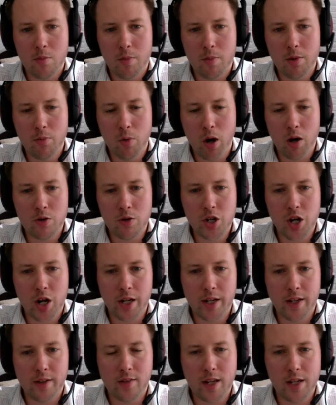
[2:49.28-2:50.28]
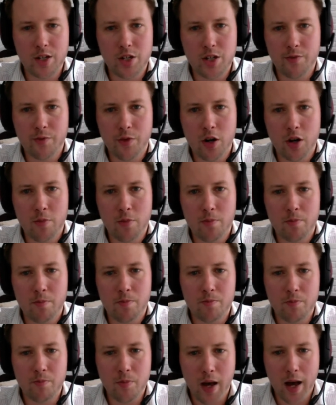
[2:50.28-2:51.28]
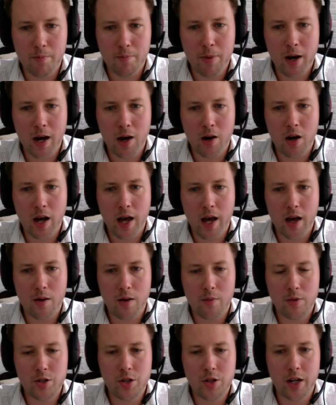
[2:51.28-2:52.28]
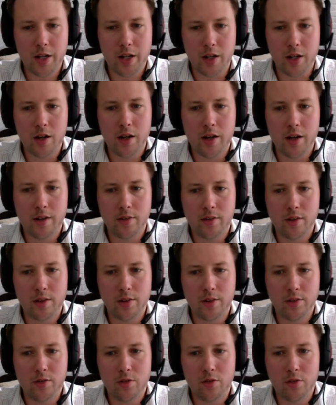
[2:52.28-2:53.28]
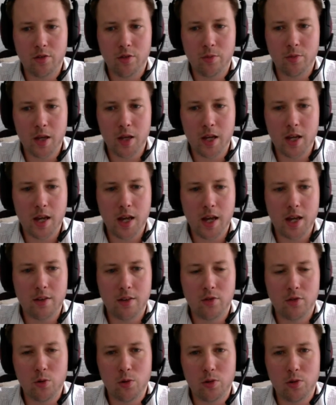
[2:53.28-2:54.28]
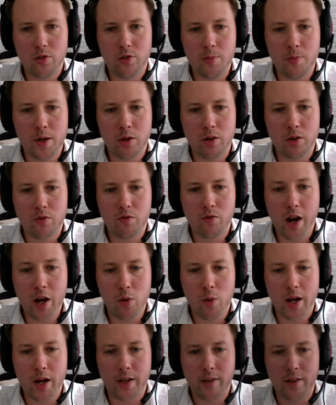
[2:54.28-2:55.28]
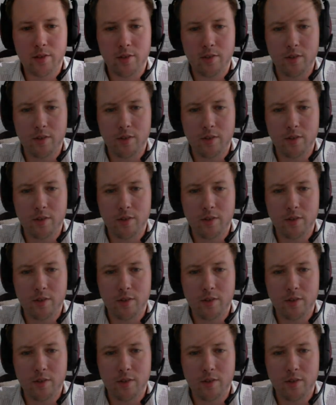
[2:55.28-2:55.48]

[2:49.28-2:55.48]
Meanwhile, Chinese energy firm Power China is understood to be in talks to build a railway to